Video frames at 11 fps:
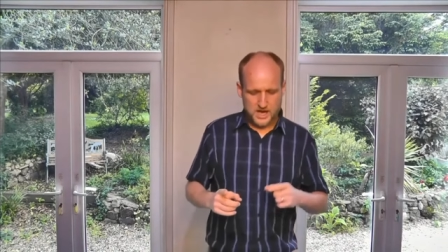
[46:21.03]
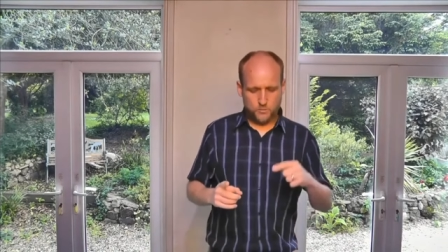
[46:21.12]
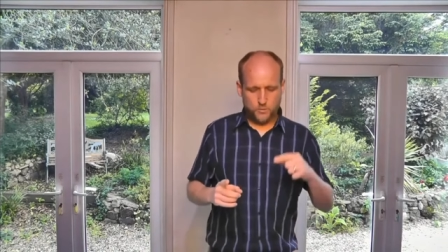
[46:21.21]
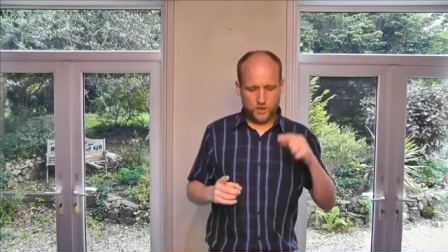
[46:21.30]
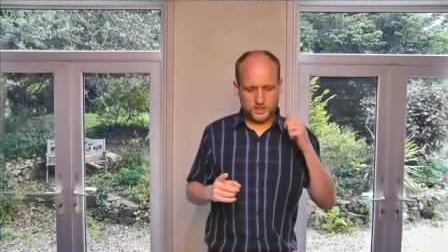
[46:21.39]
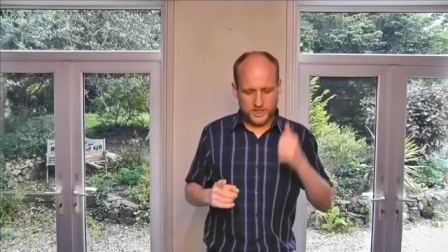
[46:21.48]

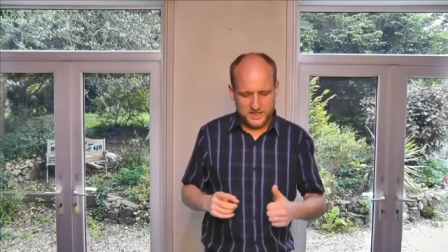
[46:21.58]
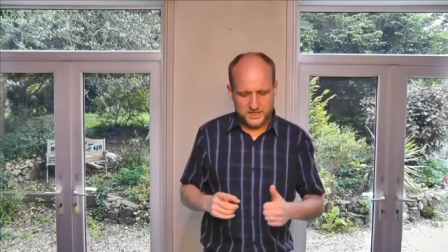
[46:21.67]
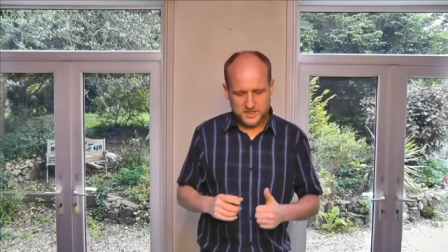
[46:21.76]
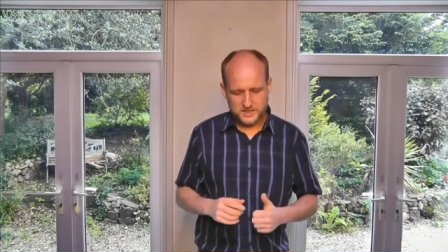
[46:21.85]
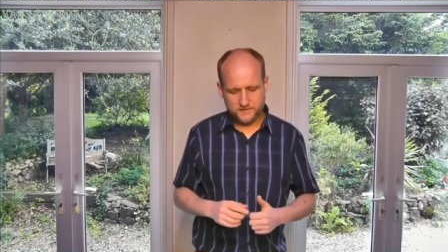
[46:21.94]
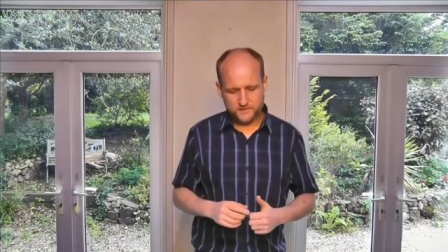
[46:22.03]
in what
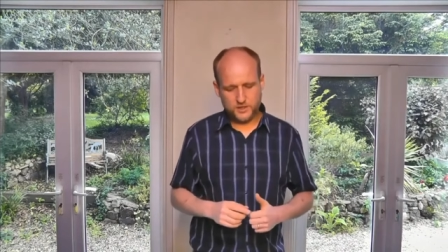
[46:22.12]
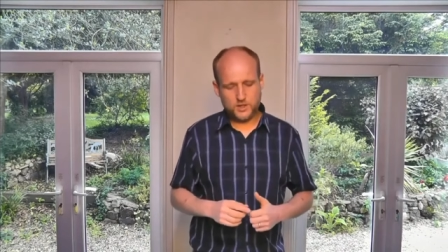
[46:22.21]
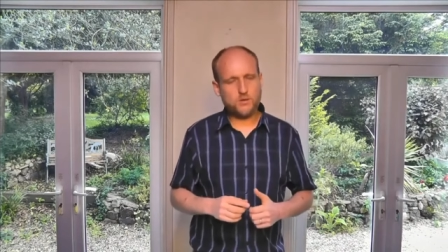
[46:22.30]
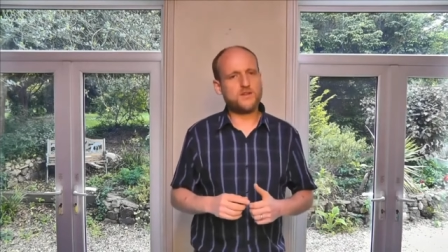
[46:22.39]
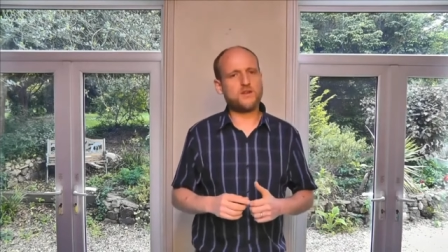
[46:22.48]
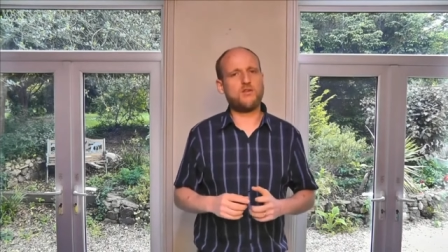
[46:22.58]
Jesus did for
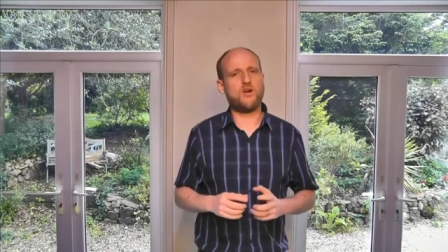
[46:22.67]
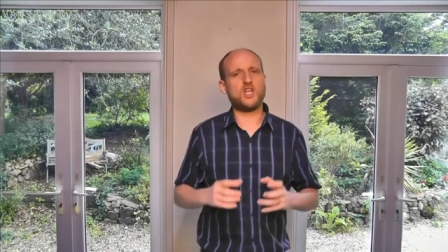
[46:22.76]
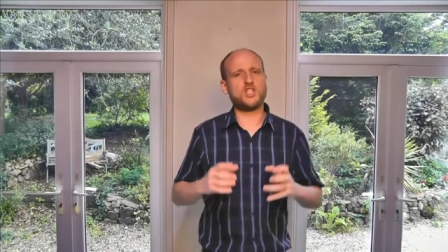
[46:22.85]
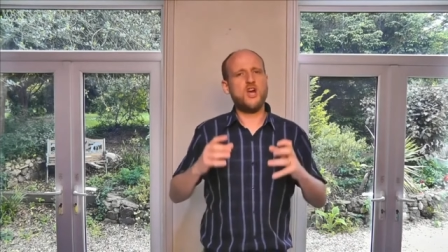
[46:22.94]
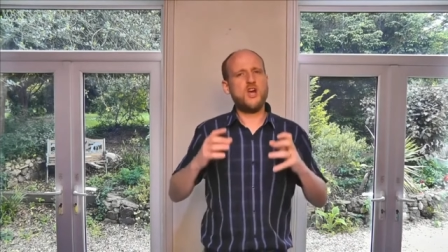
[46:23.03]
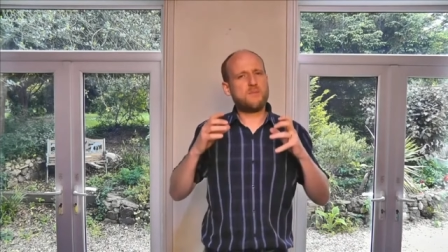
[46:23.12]
you on the
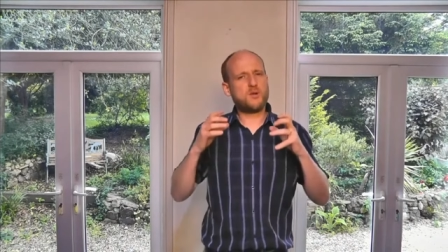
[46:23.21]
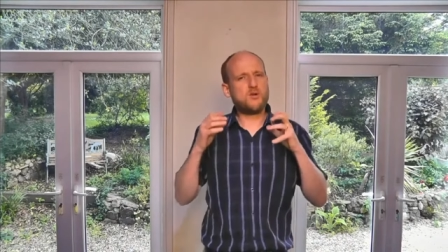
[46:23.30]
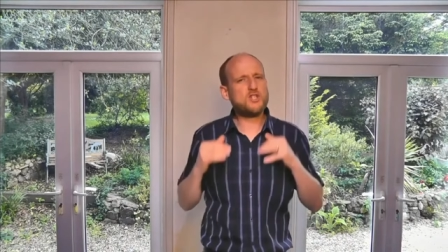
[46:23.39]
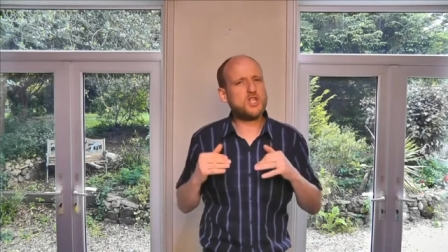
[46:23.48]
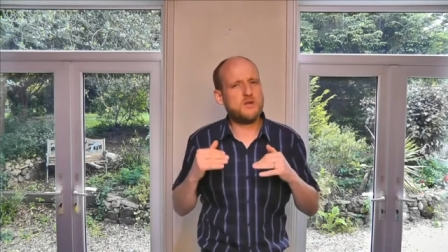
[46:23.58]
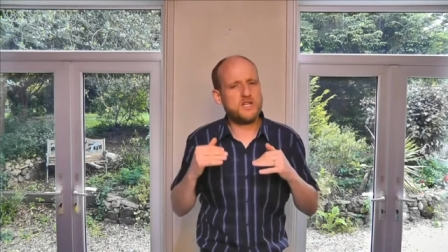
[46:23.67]
cross, but
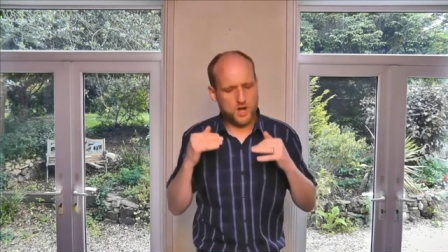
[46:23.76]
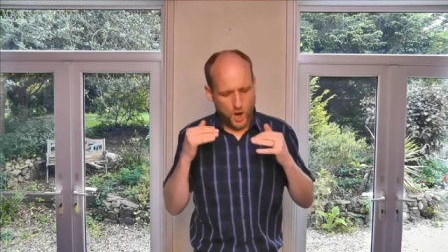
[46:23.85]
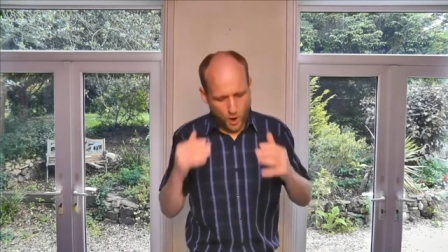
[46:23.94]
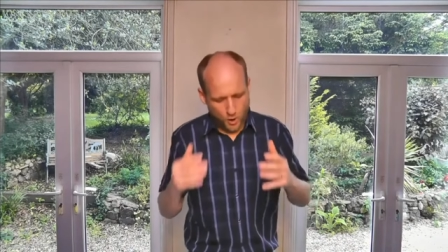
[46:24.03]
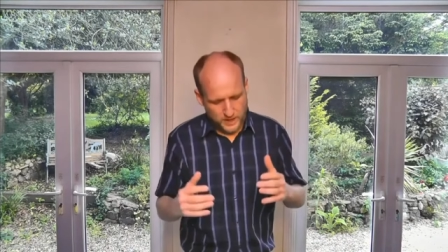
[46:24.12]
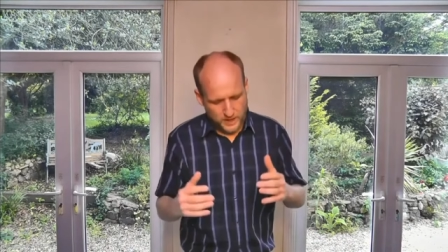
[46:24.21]
also in
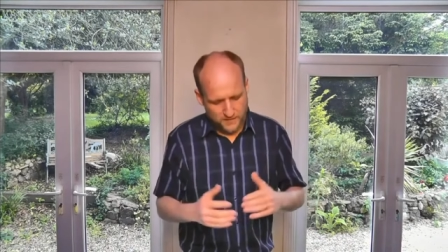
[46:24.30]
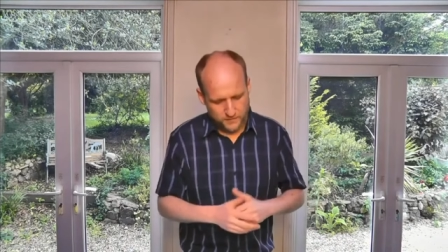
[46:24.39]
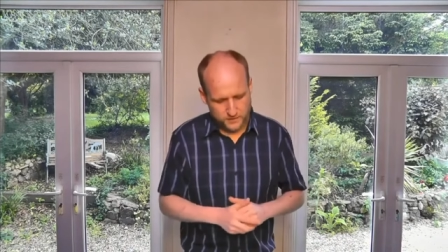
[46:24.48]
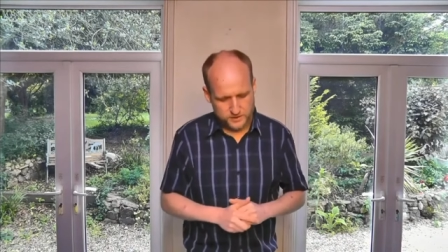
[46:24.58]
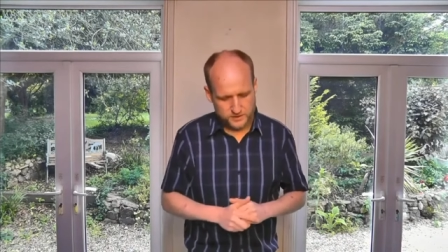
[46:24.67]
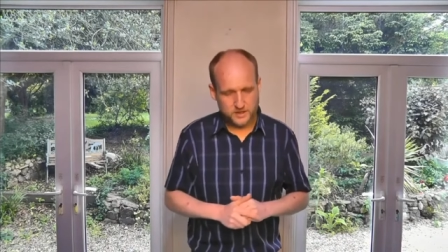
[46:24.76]
your own
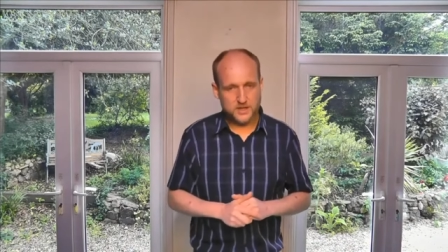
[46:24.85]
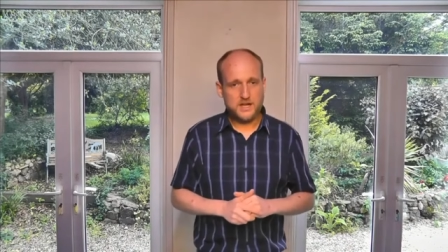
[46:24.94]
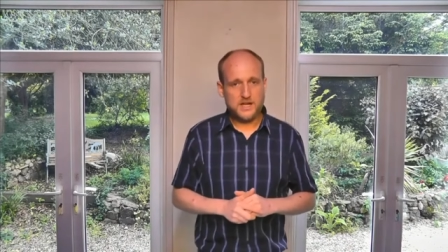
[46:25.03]
efforts.